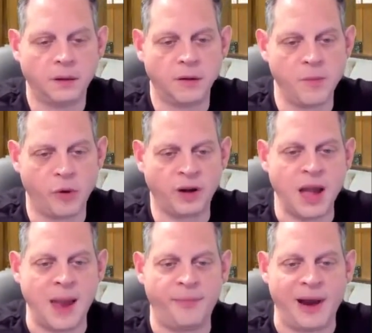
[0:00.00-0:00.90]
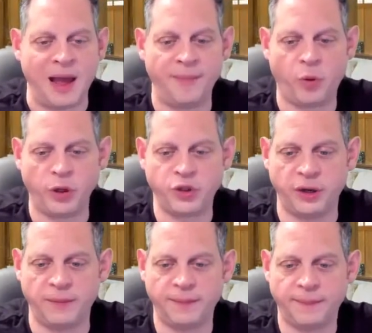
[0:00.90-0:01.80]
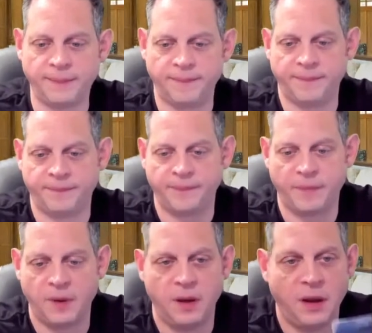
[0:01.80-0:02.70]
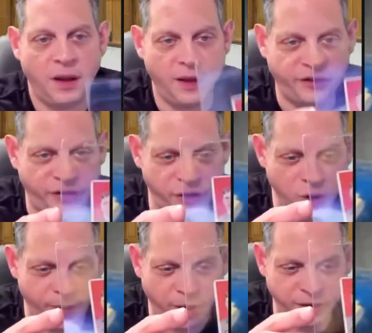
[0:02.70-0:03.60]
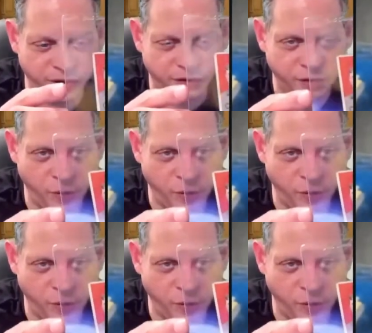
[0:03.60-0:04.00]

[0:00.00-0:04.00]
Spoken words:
A Mordecai Brown portrait. This is a new purchase.